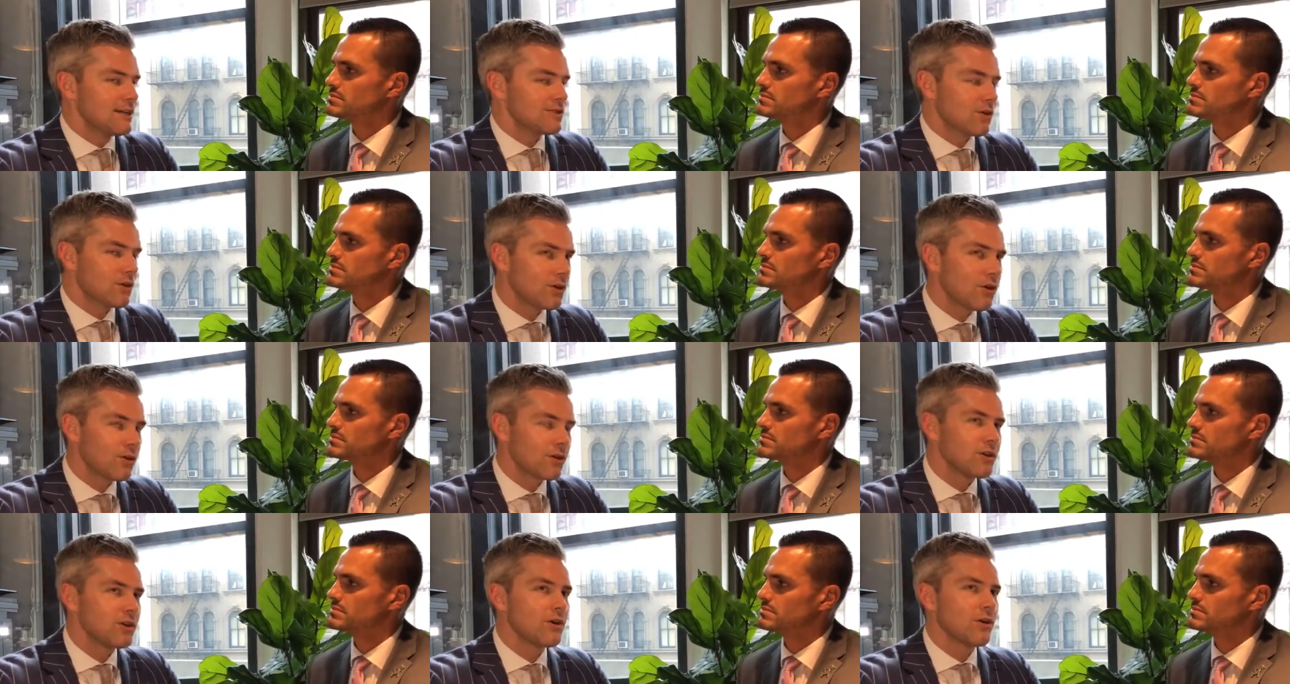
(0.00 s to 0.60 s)
Speaker 1: So I'll
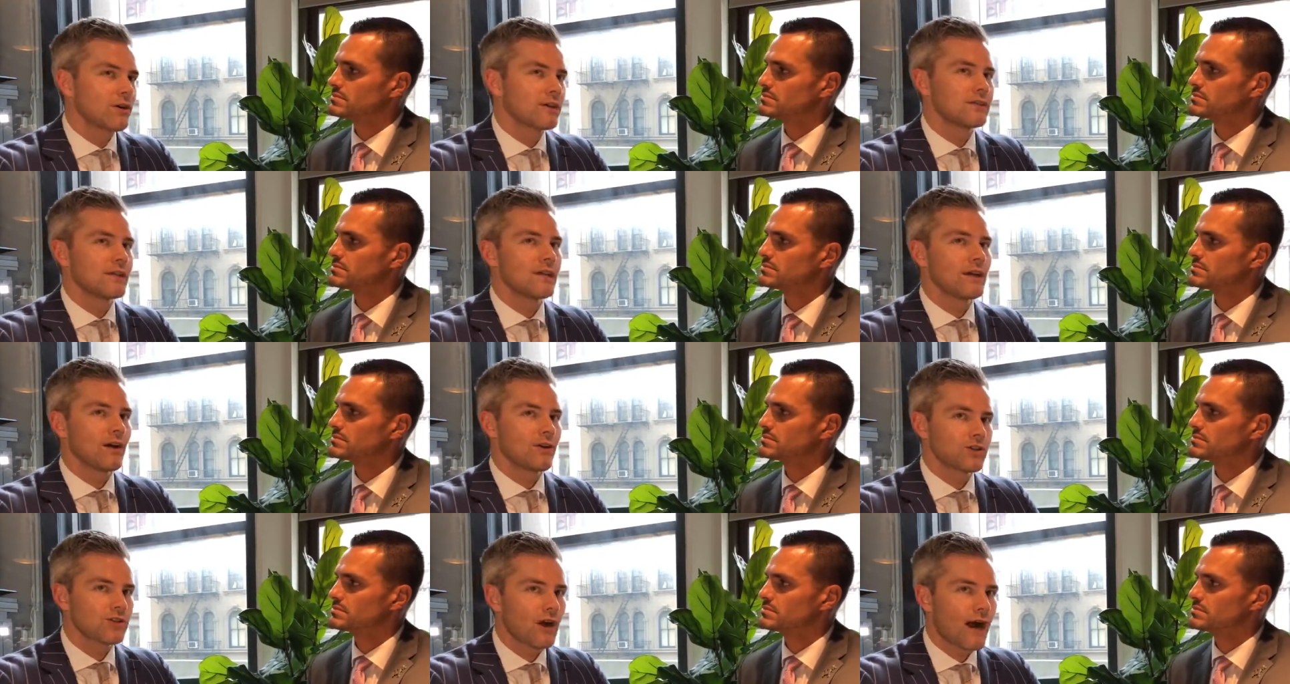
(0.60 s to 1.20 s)
go to New York
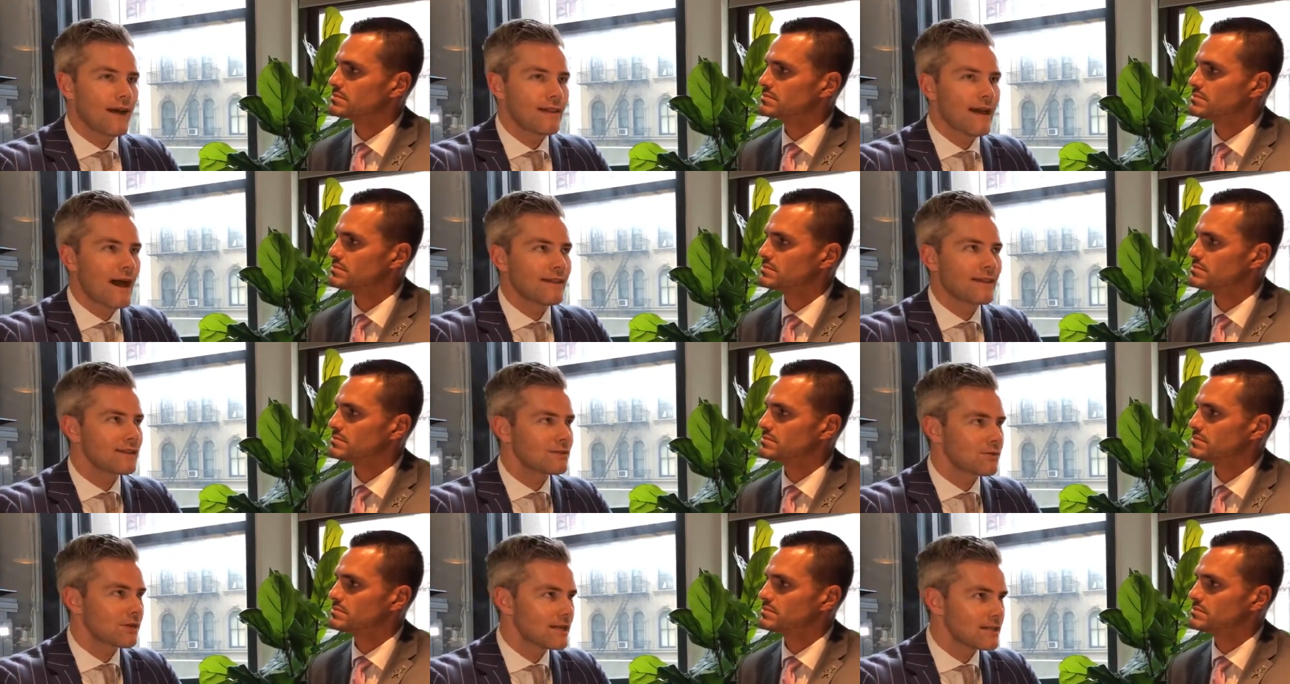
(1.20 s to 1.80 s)
City, I'll try
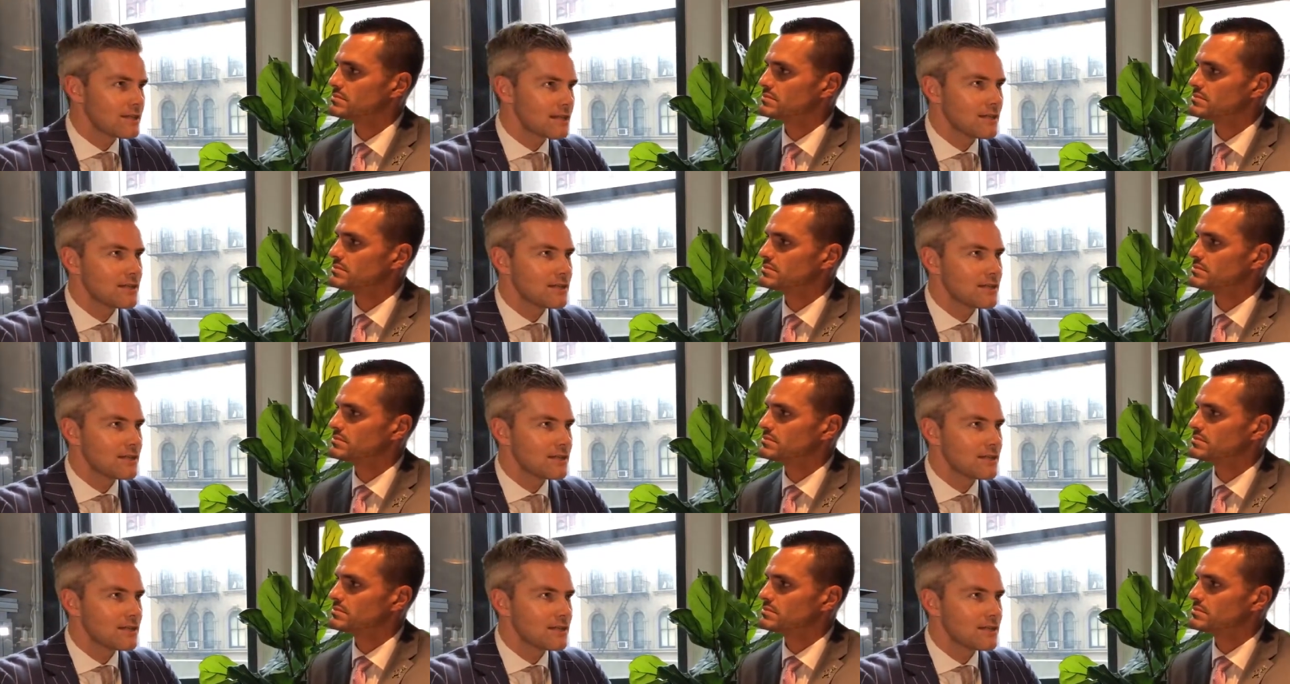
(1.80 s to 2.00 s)
that. That's what I